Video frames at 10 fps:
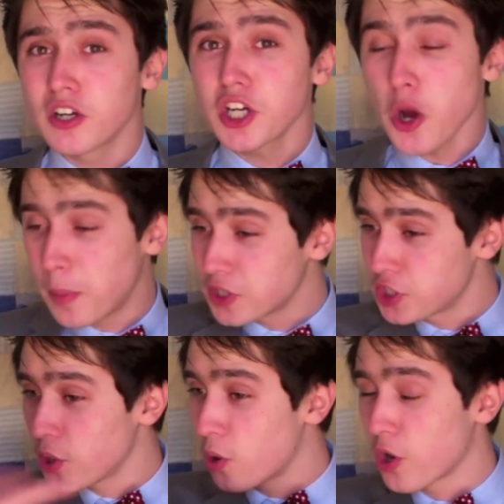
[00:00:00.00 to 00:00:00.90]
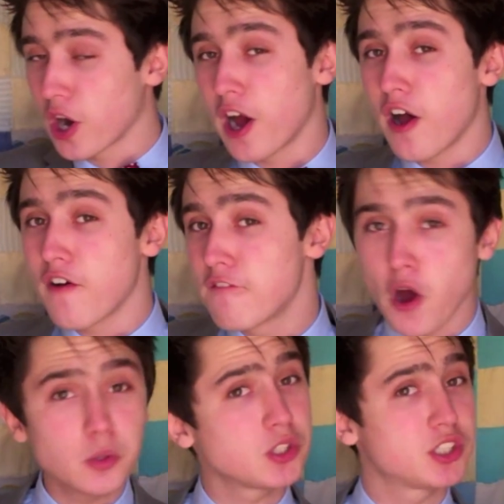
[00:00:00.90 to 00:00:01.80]
go put your
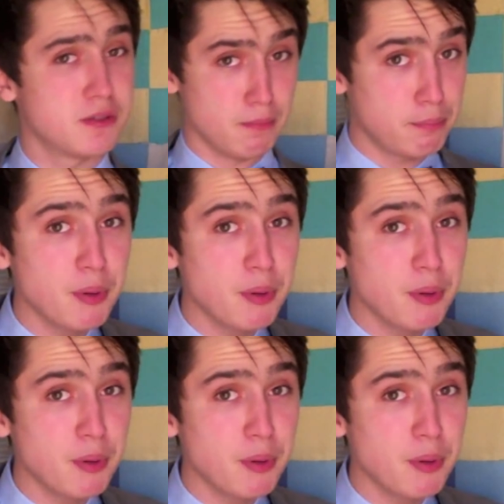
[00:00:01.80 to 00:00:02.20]
votes and